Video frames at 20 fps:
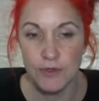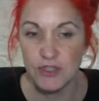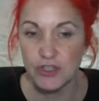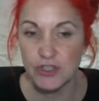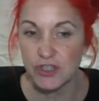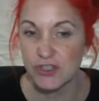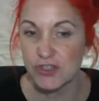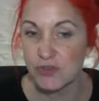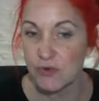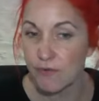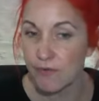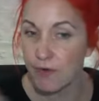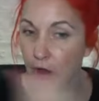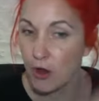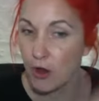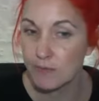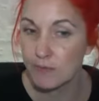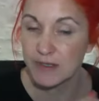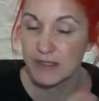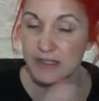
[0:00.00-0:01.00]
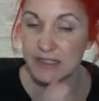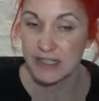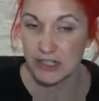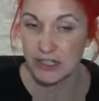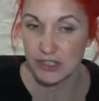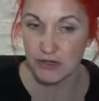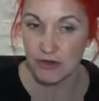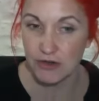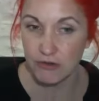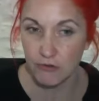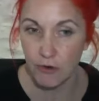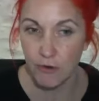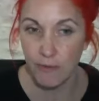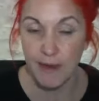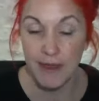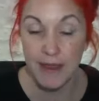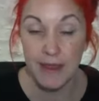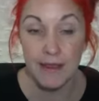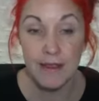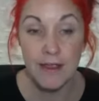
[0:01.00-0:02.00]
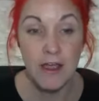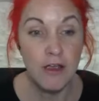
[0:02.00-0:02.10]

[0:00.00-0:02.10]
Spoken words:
Just sort of comb conditioner through it